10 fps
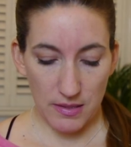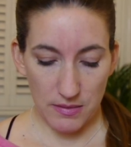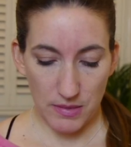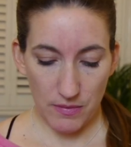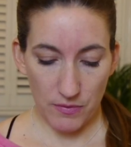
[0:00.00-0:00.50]

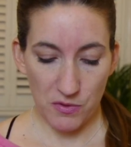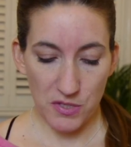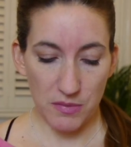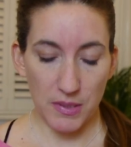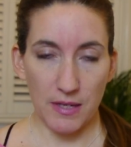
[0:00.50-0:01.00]
So yeah, of
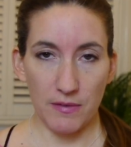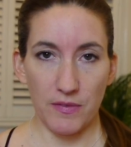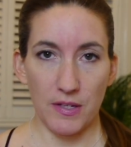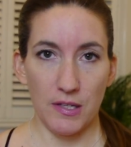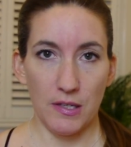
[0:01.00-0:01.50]
course we
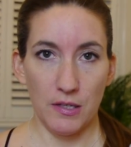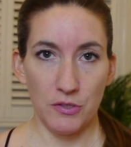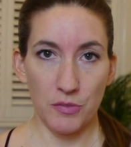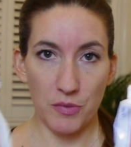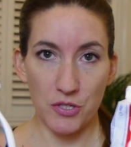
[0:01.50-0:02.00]
have
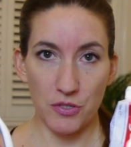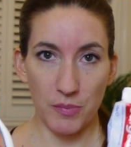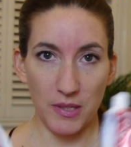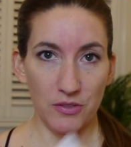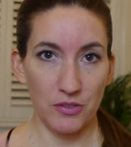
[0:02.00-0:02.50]
toothbrush,
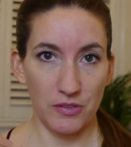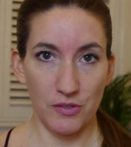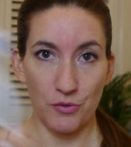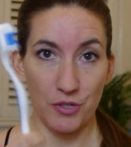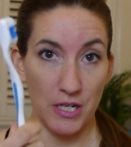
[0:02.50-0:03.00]
toothpaste,
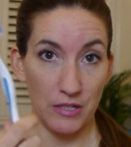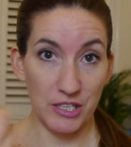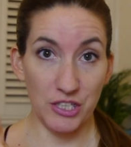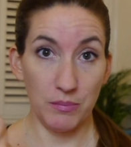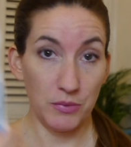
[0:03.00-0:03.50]
just an
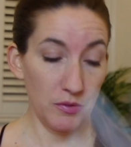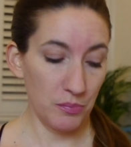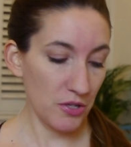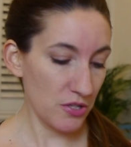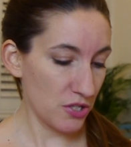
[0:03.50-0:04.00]
ordinary cheap
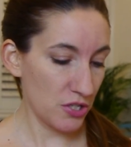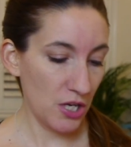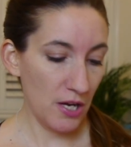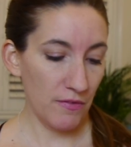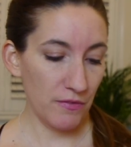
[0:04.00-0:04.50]

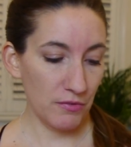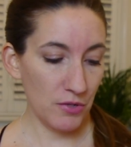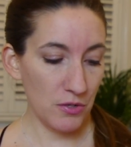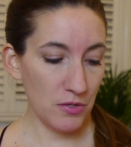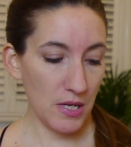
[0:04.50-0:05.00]
toothbrush for the
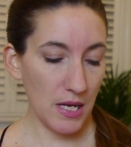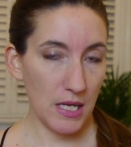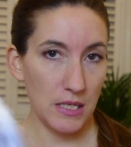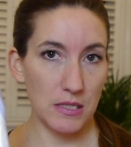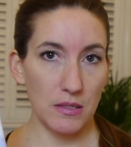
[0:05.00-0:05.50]
road,
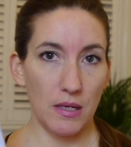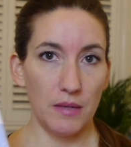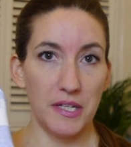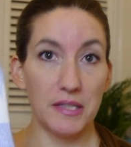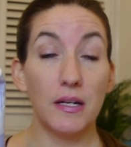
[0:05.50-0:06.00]
and
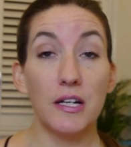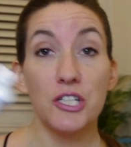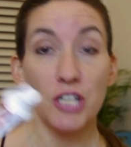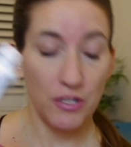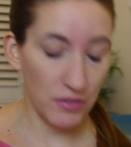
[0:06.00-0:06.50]
Nathan and I
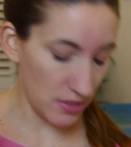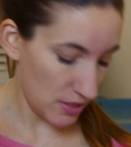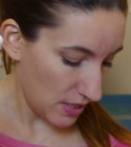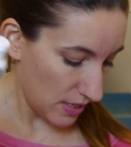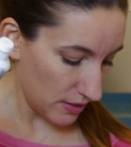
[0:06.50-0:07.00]
shared
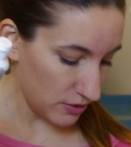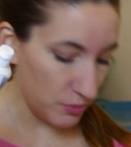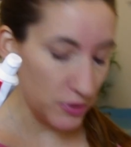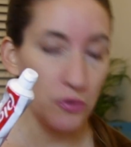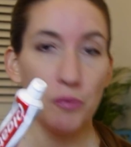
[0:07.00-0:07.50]
a
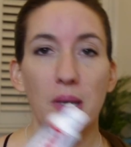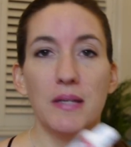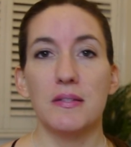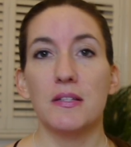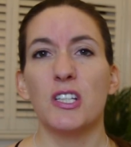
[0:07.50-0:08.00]
tube of
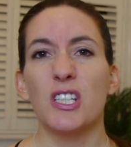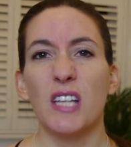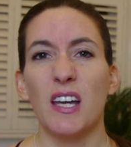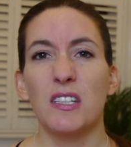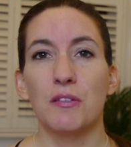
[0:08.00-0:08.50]
toothpaste.
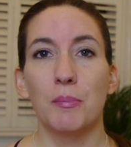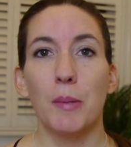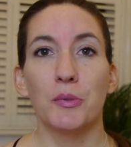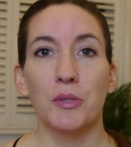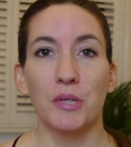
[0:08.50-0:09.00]
Just had to
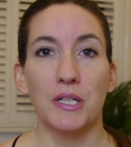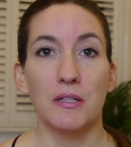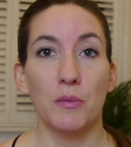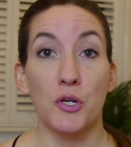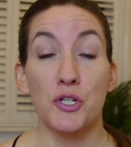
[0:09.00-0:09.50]
remember to bring
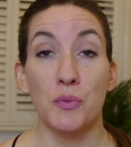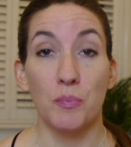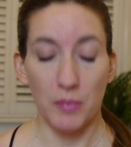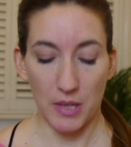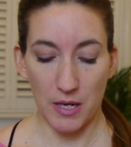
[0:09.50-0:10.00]
it to the
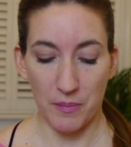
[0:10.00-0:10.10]
washroom